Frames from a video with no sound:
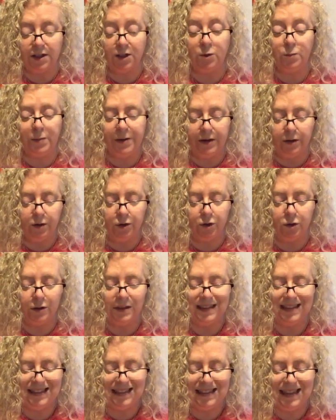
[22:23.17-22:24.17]
was the
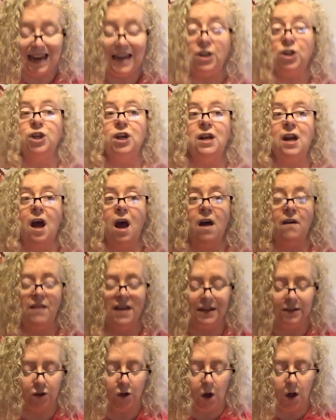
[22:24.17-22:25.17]
result of the
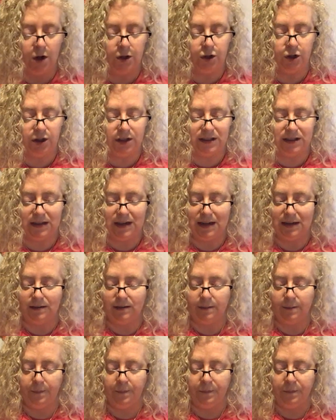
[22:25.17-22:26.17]
spiritualization
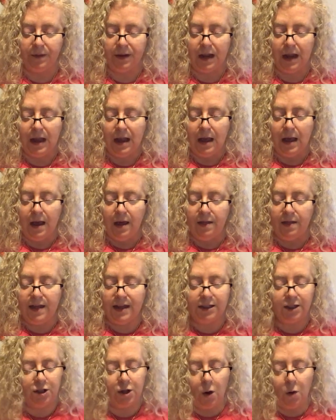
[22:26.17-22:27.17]
of his
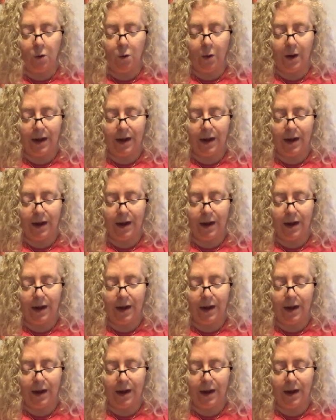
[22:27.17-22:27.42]
consciousness.